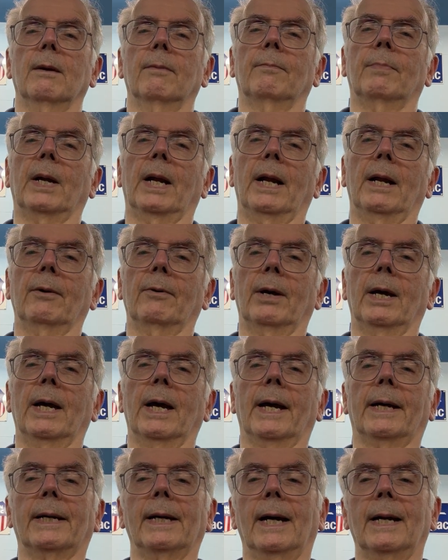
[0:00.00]
but
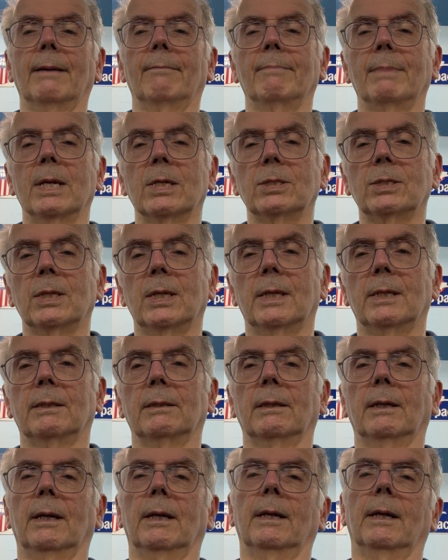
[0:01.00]
anyway, I kind of miss
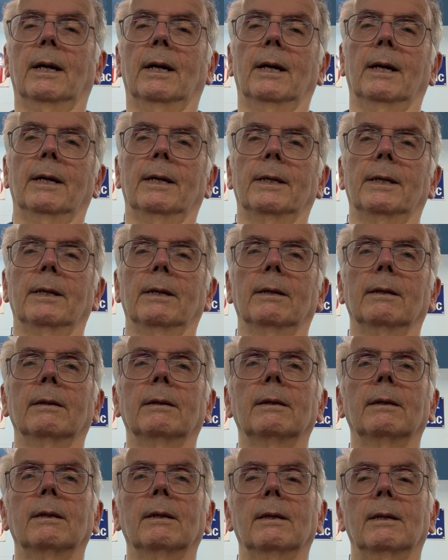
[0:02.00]
it, and I
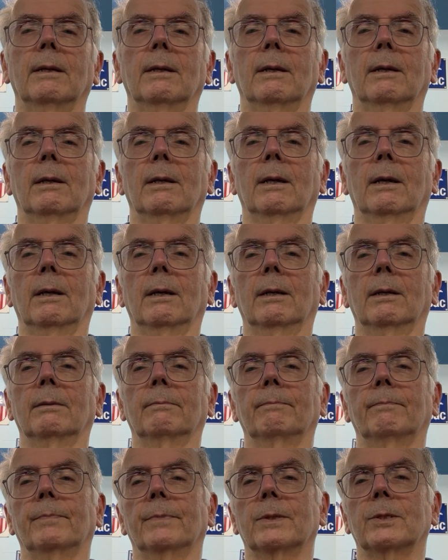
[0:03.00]
uh, uh,
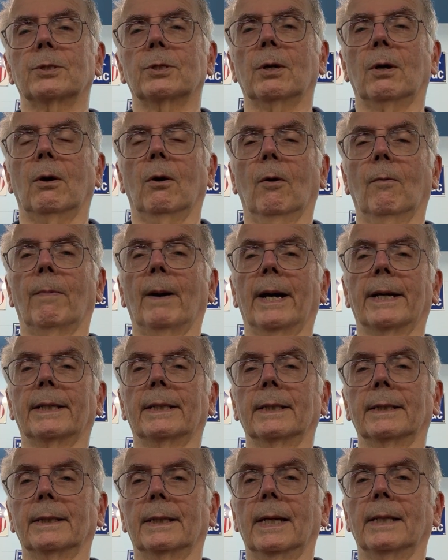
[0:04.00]
sure hope I
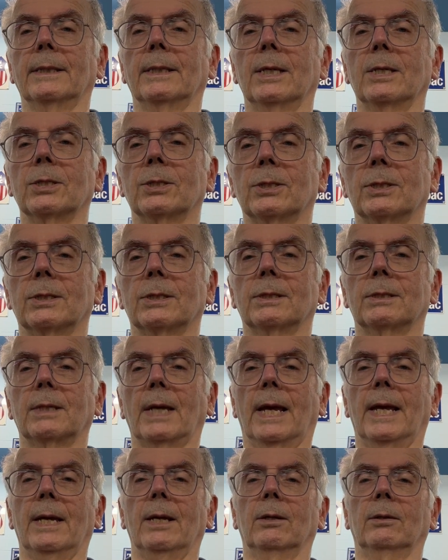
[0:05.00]
can get this
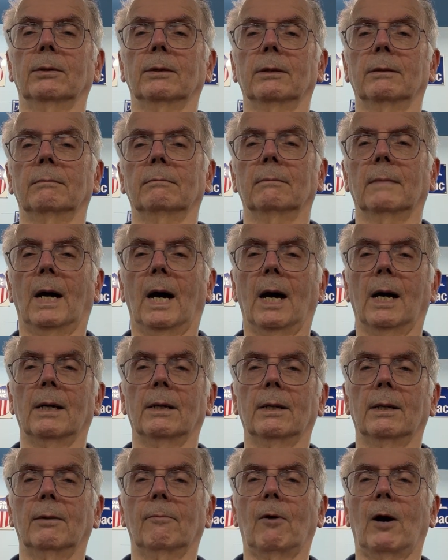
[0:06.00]
healed and out
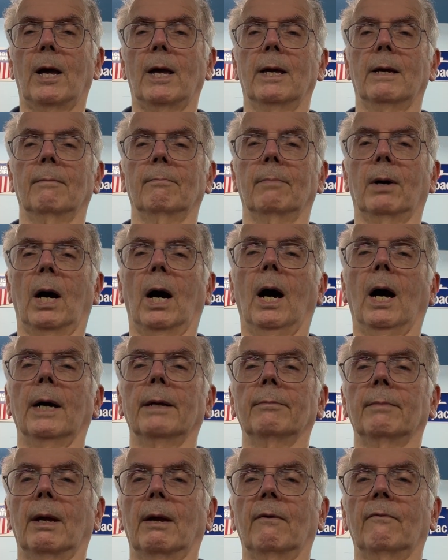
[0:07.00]
of the way and
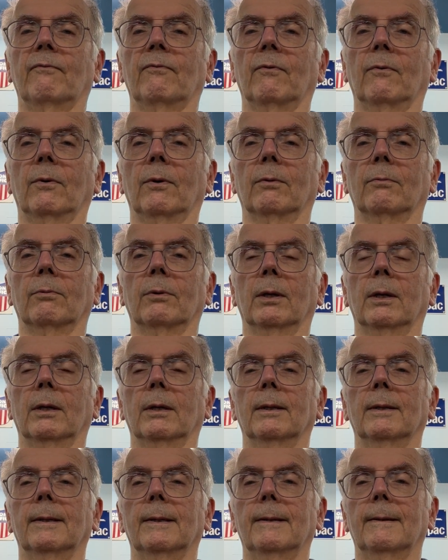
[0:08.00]
behind me for
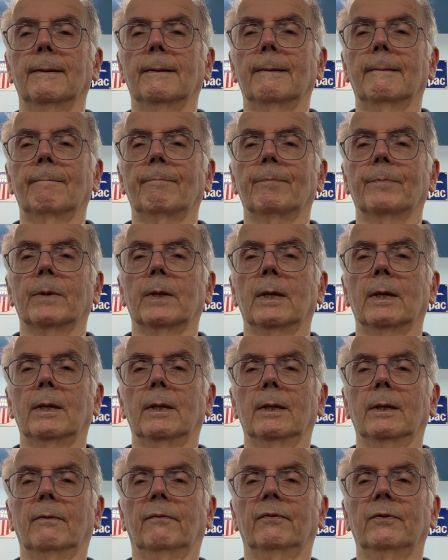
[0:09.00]
uh,
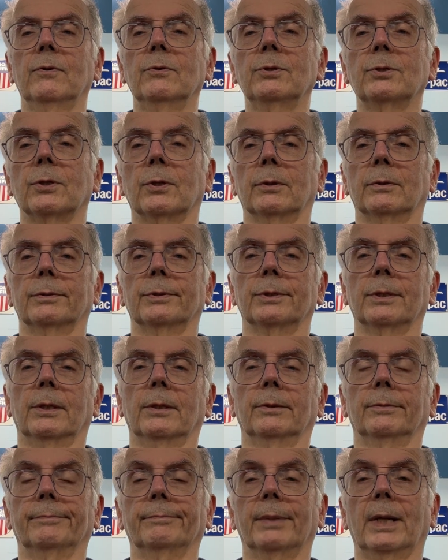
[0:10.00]
in the future.
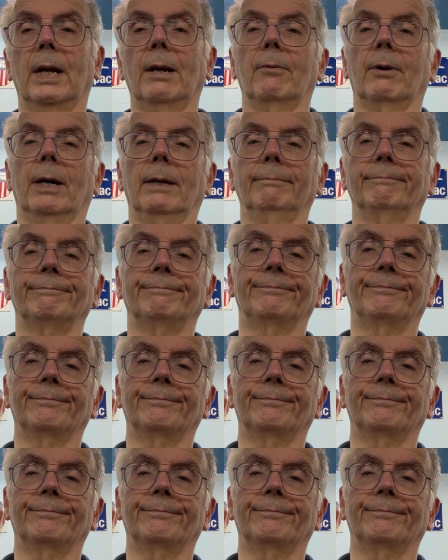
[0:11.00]
So, but anyway